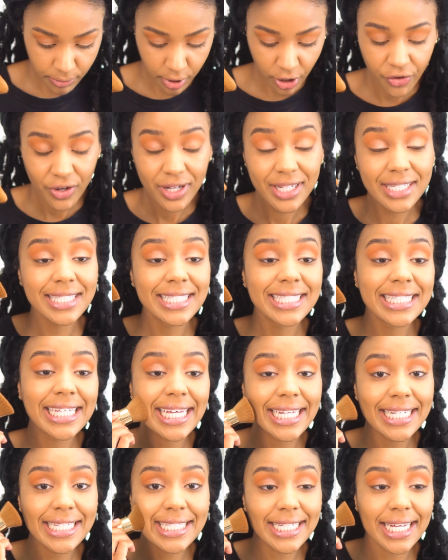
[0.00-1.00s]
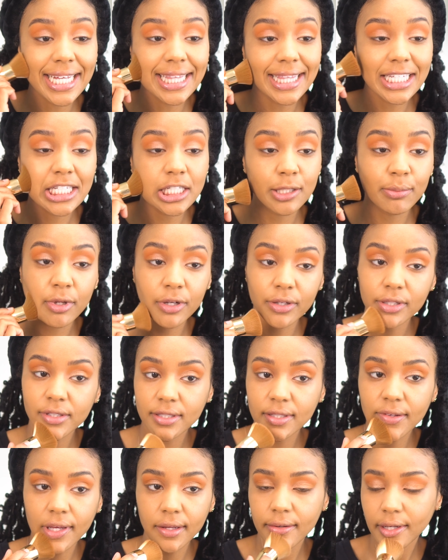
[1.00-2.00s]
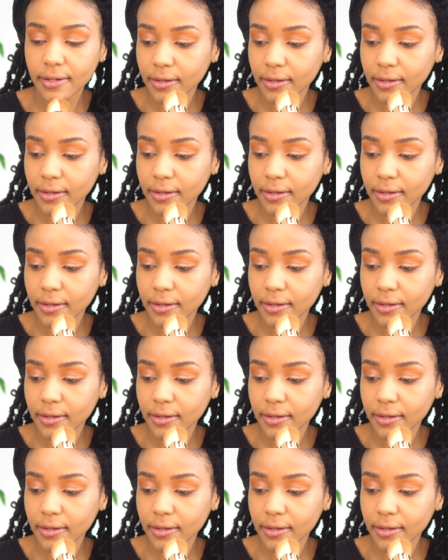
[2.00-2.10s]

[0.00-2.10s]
blurring skin tint, this blurring skin